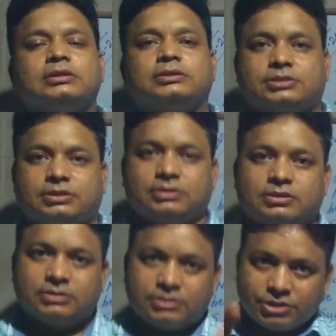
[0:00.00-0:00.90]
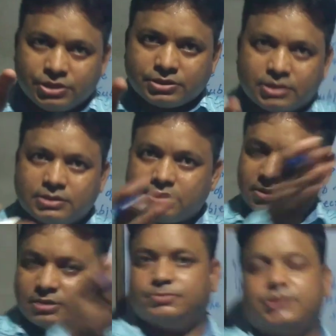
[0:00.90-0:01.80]
letter. Teacher is the
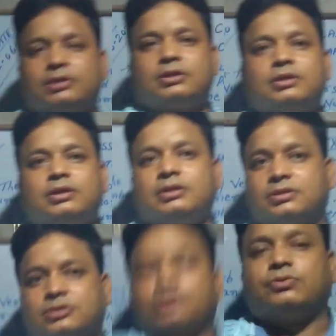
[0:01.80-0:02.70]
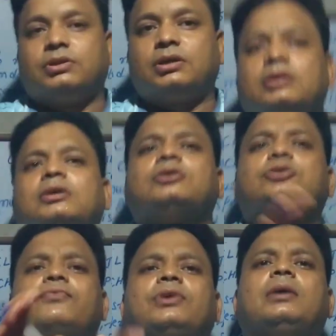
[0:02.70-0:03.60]
subject, it is a singular,
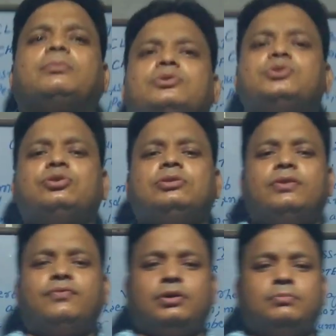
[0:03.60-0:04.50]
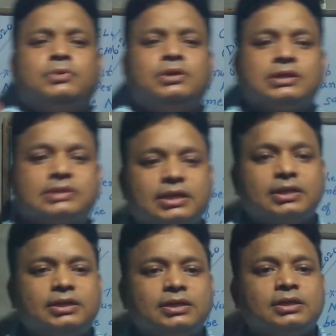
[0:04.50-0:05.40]
so we have to use singular verb.
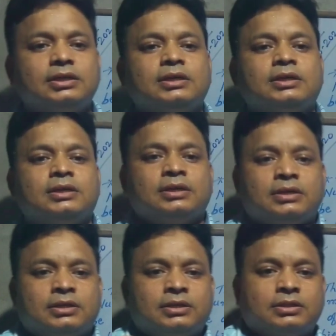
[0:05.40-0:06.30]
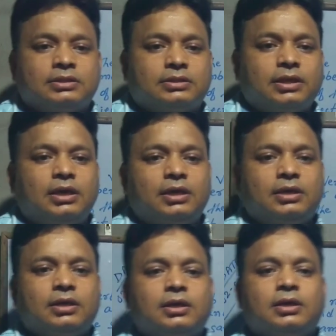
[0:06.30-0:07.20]
Second, they
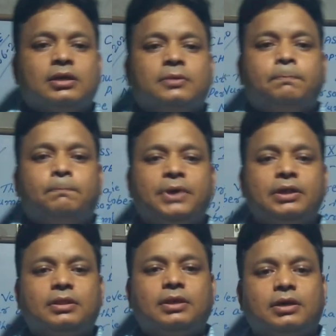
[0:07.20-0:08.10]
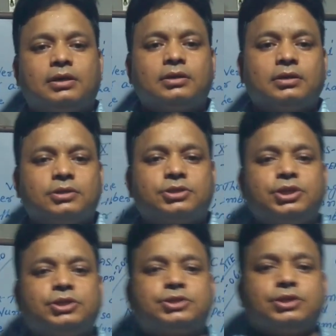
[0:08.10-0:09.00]
with their
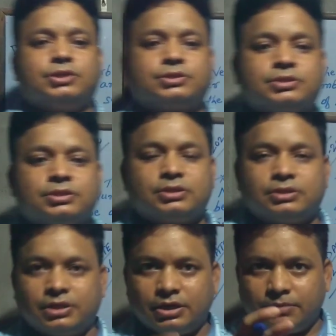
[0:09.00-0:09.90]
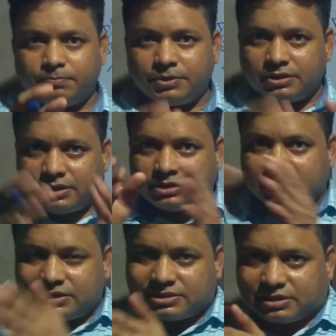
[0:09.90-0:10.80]
teachers. They with their
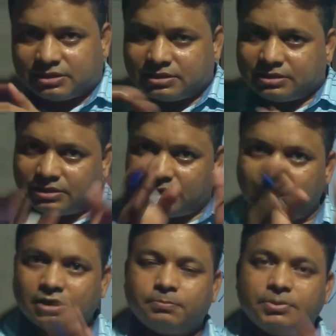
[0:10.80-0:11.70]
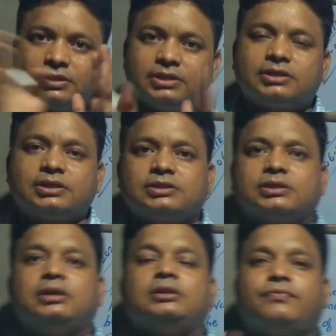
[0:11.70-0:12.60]
teacher. They with their
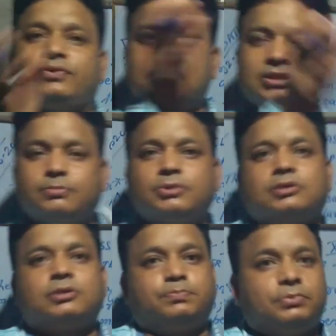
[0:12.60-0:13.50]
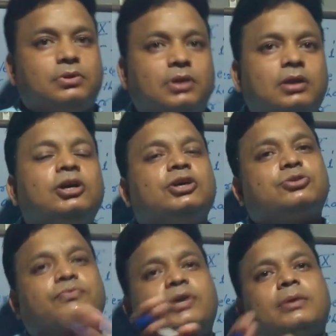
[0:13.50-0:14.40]
teacher. In the first subject is a plural,
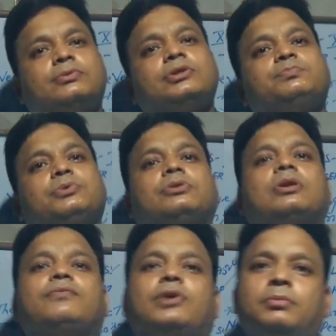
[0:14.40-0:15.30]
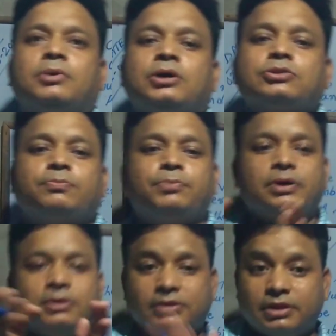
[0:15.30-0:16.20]
so we have to use plural verb. So
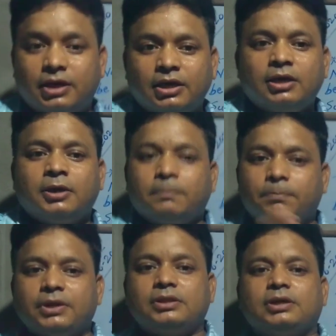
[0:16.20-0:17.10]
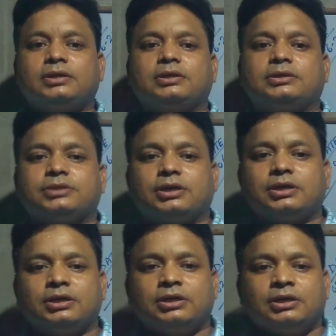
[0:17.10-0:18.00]
they with their teacher